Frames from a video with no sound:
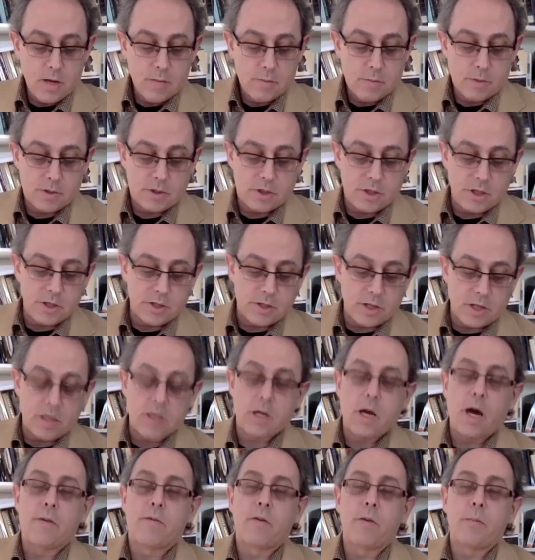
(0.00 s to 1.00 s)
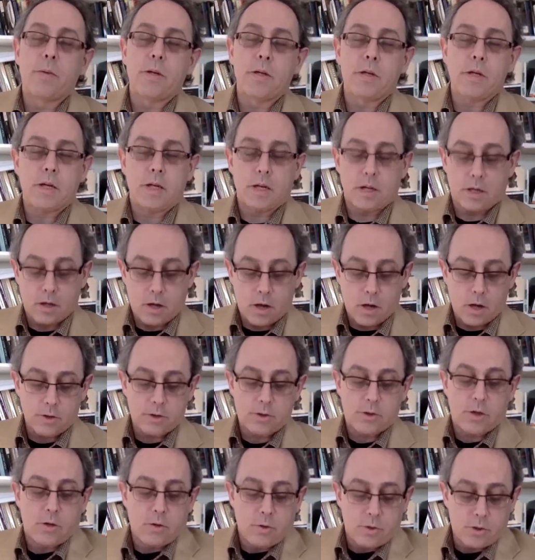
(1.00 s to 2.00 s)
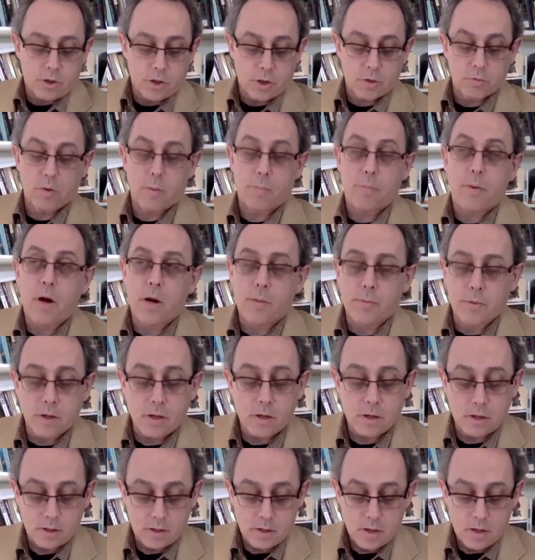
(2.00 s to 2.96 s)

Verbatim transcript: but sees that government in a constitutional republic